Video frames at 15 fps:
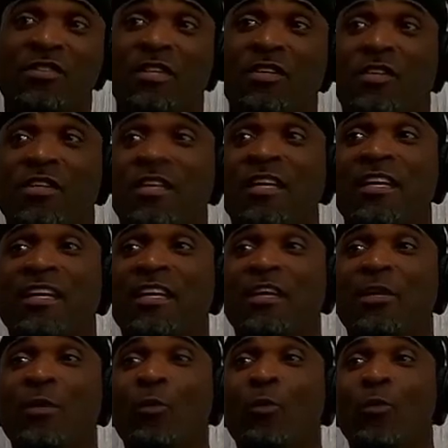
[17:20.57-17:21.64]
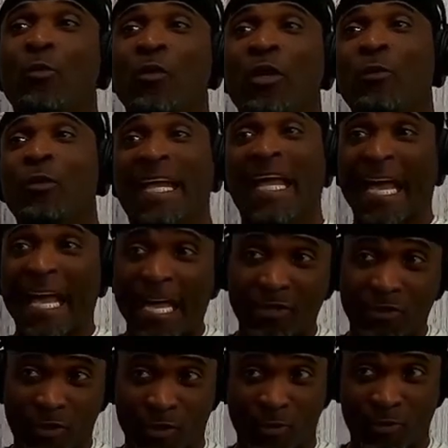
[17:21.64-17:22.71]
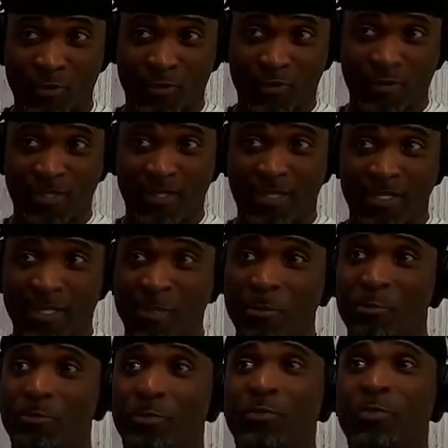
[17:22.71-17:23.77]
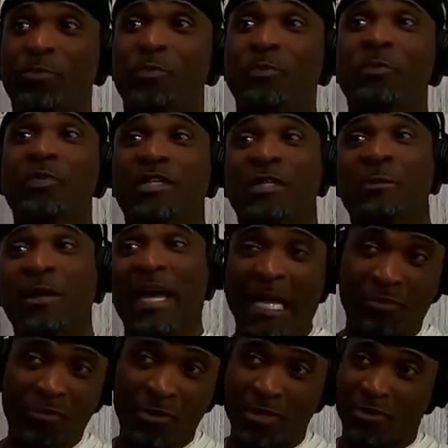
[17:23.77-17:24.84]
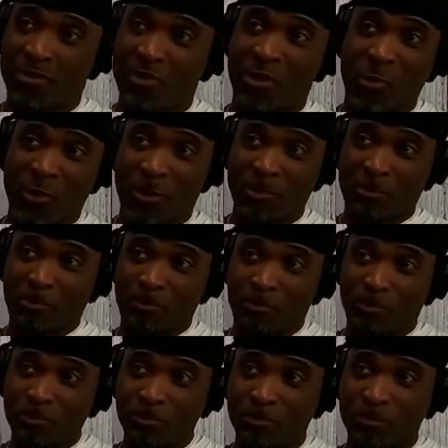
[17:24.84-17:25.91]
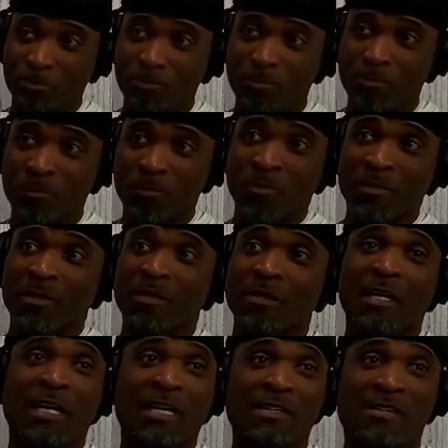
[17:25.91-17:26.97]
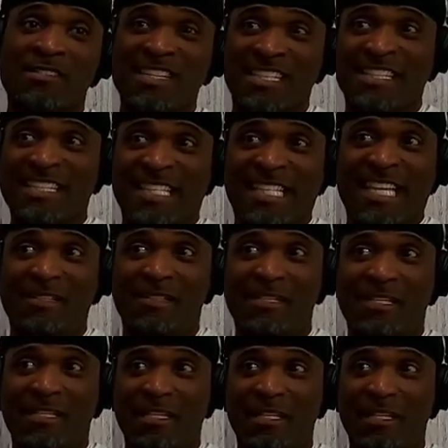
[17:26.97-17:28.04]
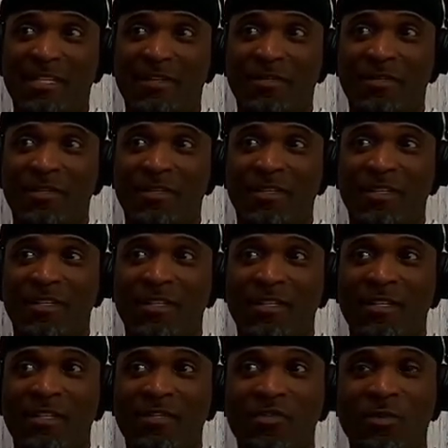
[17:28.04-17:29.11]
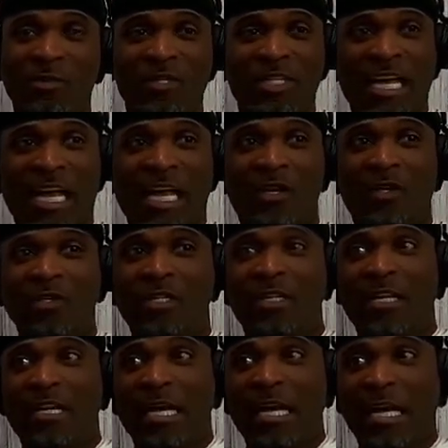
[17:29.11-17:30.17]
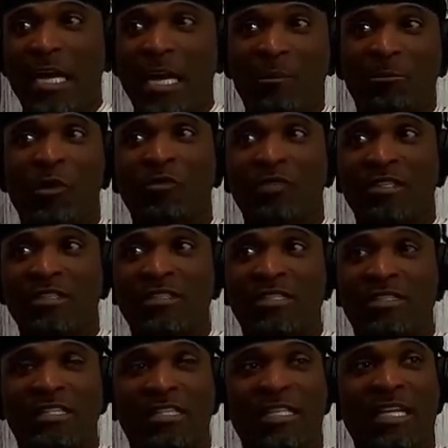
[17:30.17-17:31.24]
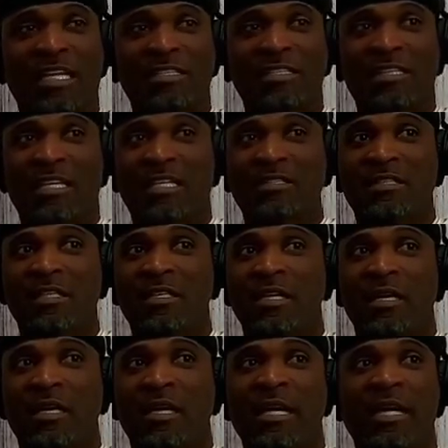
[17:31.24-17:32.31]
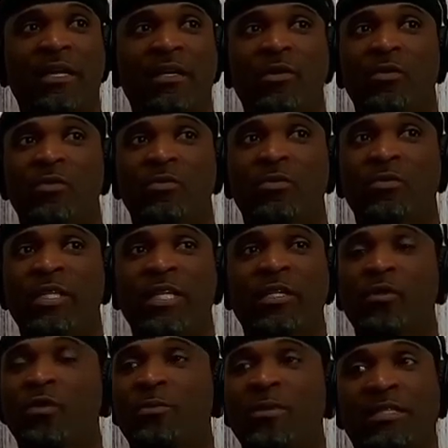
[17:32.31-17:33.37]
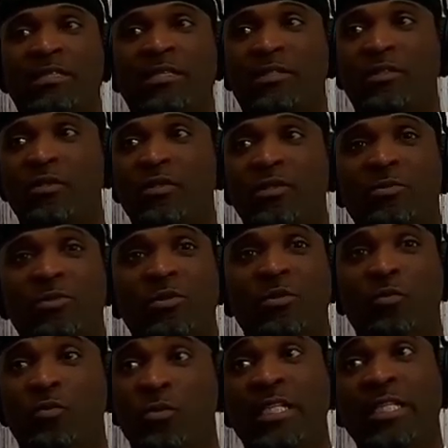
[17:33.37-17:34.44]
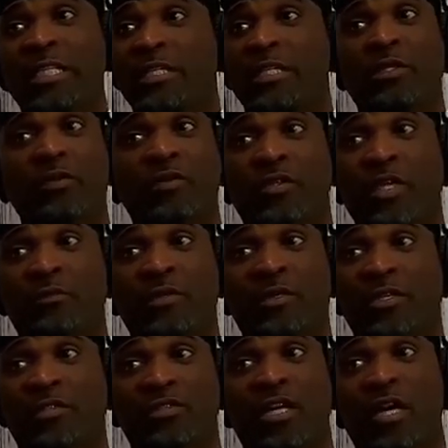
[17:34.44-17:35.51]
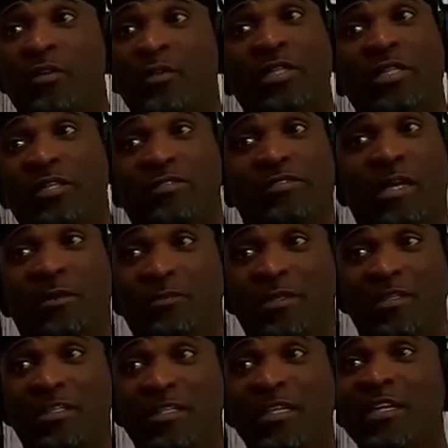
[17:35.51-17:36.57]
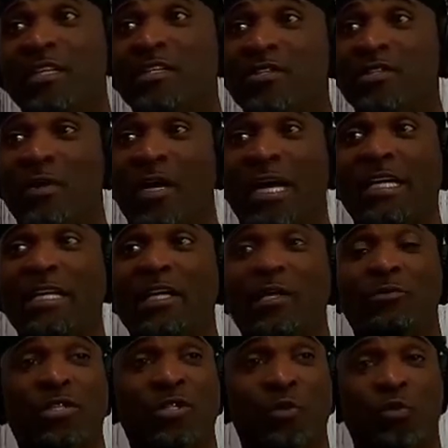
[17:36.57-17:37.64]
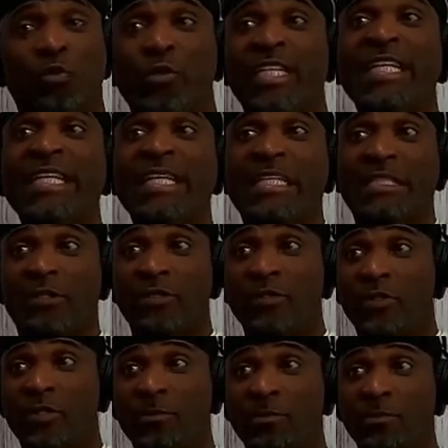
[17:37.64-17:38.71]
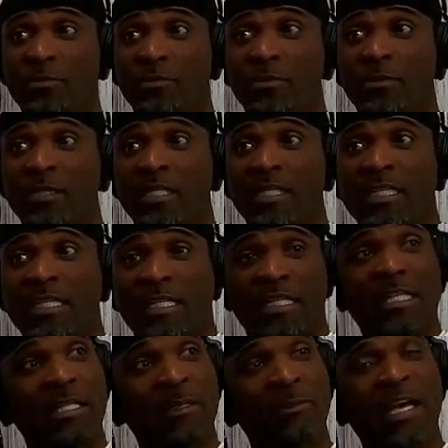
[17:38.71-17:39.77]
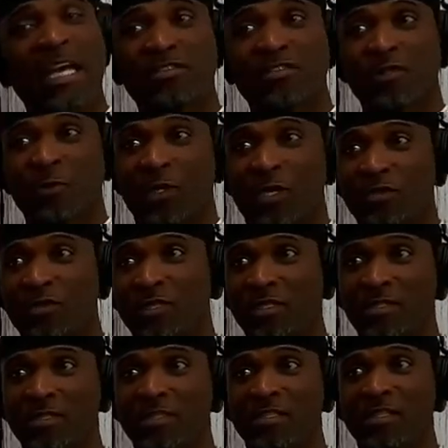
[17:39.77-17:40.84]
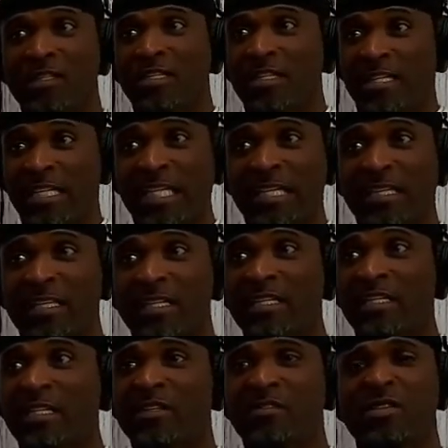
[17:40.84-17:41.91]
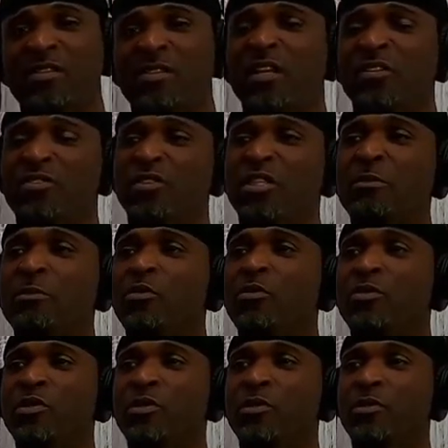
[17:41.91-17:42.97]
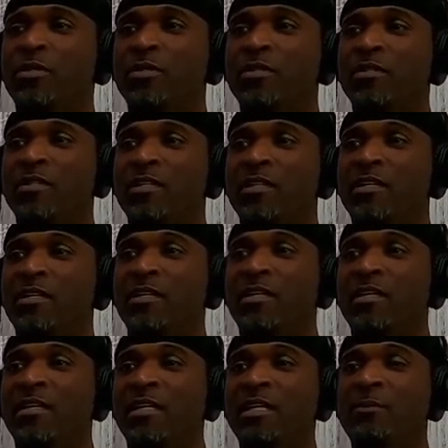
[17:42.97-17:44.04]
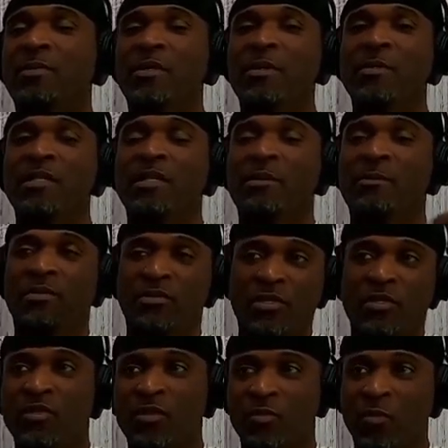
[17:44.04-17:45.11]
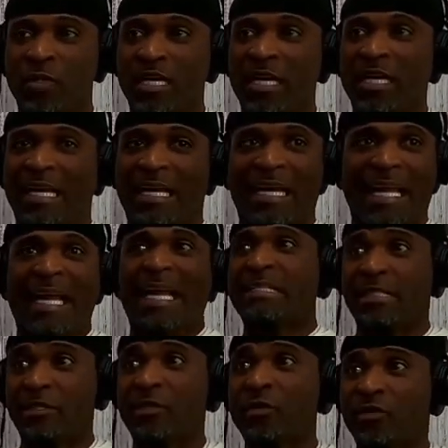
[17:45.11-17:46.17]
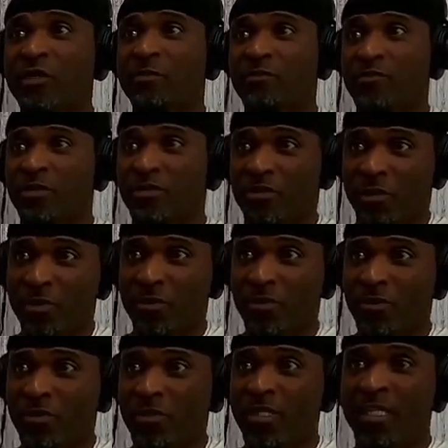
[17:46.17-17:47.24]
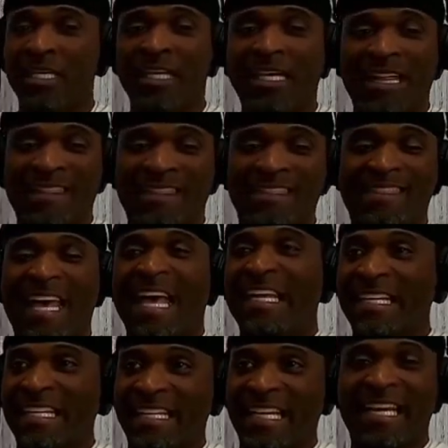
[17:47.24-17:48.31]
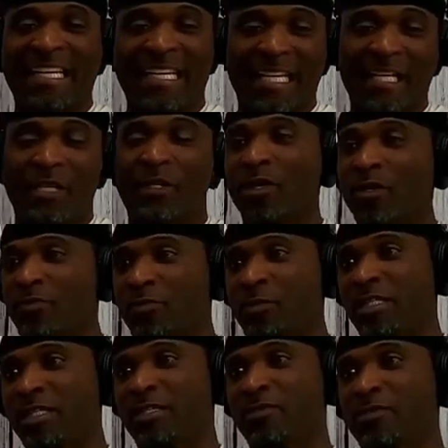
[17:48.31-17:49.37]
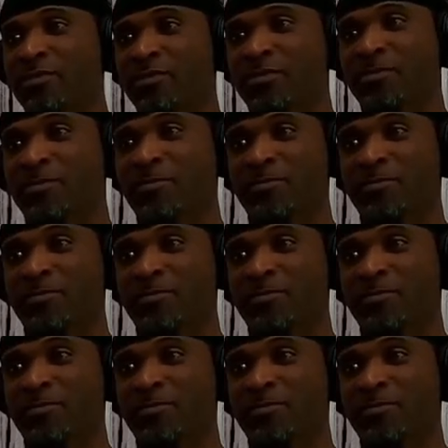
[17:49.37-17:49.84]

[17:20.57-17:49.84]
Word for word: center where we had church. Right. But the pastor didn't show up. And it's 60 kids sitting in there. So now I'm over these 60 kids. And I said, hey, we ain't going back to the dorms. We need to do something because y'all need something. Yeah. So I end up just reading to them. Yeah. And then the pastor walks in late and he said, no, just keep doing what you're doing. He put me in a position where right. I had to do something for the church. Right. Yeah. That night I got a call from the Eagles.